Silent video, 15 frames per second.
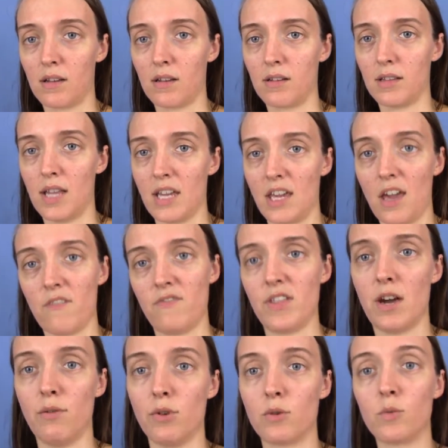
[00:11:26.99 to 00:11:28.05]
like, if
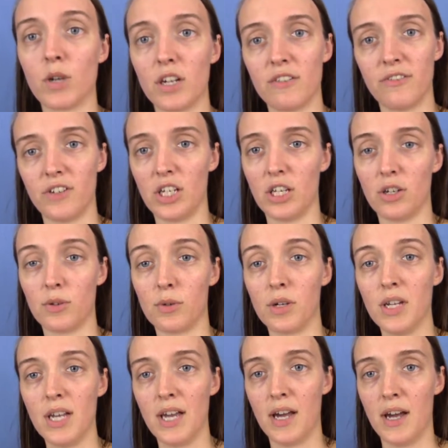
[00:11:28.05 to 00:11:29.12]
that would work for you.
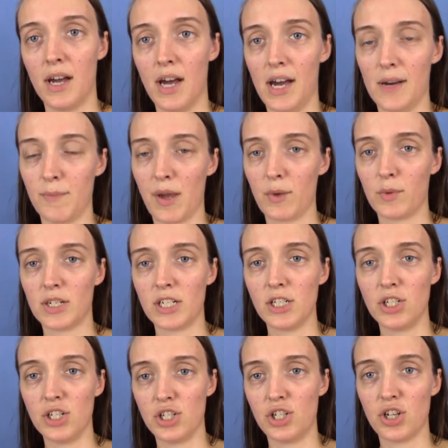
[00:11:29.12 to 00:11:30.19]
I wanted
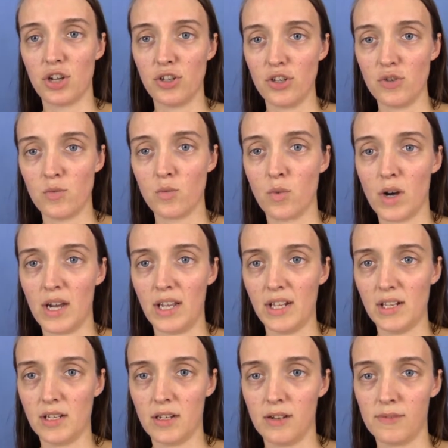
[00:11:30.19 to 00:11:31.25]
to show you
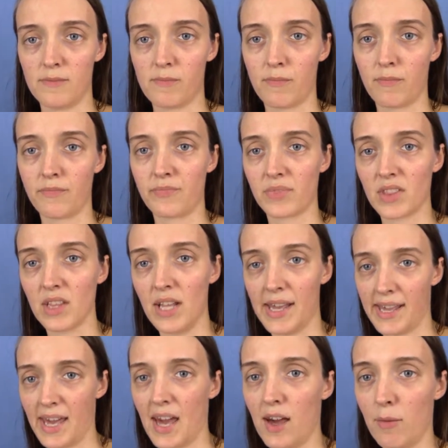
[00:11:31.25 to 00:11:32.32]
what,
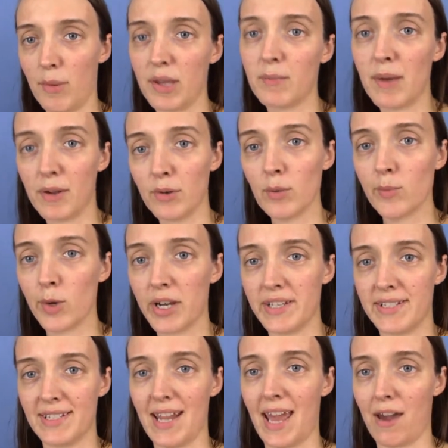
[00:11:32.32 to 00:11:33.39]
like, how big my room
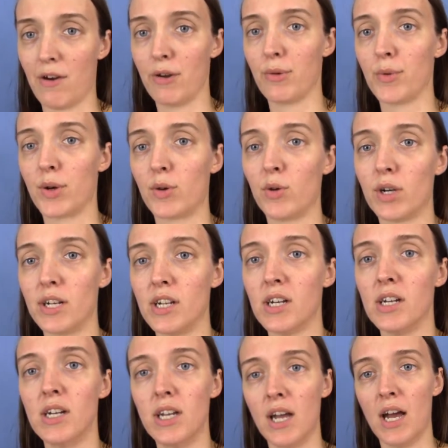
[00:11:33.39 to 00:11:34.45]
was and how I record.
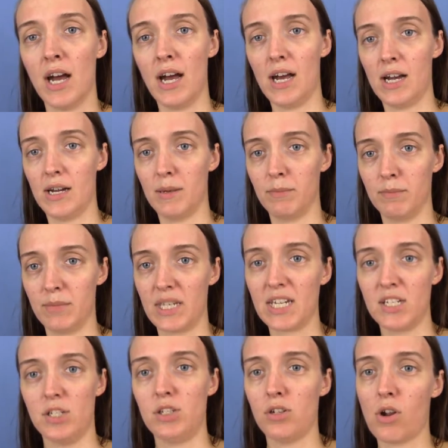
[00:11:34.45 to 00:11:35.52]

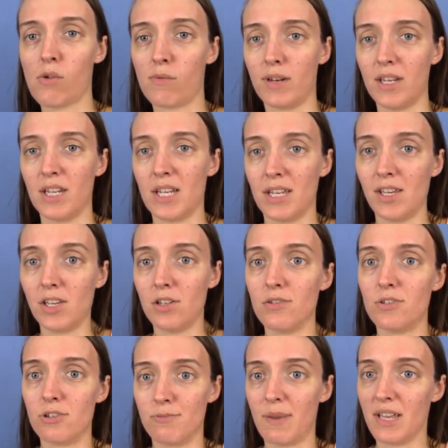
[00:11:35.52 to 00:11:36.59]
Because you don't need a huge
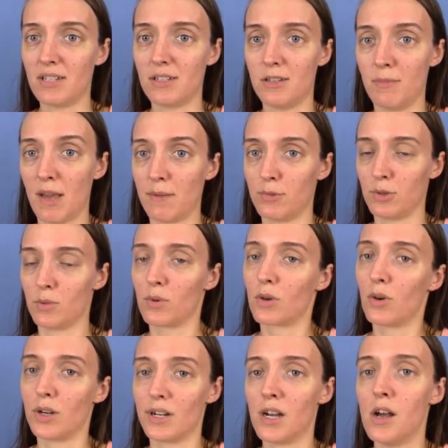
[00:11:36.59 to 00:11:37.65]
space to be able to
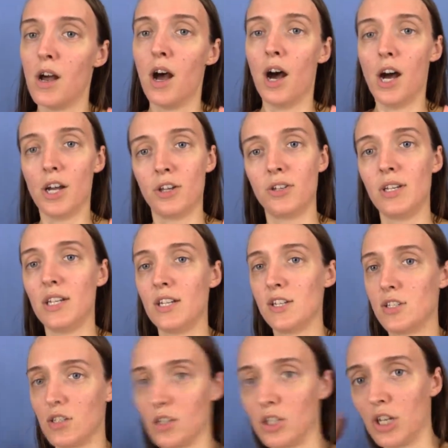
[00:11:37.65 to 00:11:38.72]
record. All you need
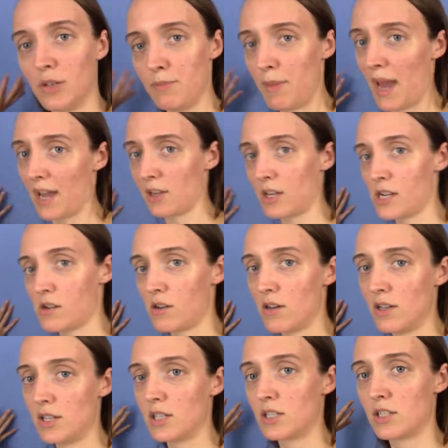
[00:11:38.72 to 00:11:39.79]
is a good background,
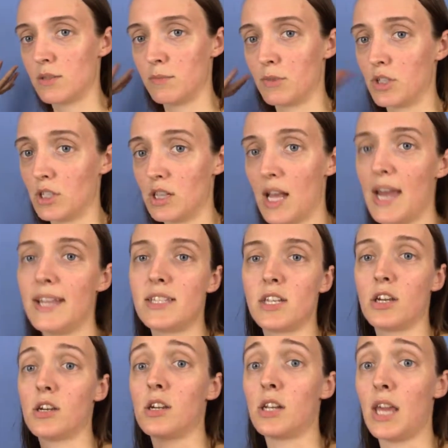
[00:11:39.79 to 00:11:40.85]
some good lights,
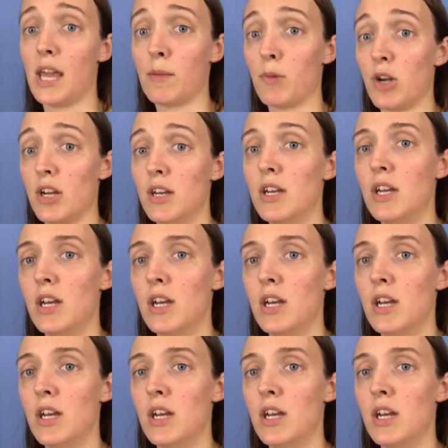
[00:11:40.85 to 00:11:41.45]
a good camera,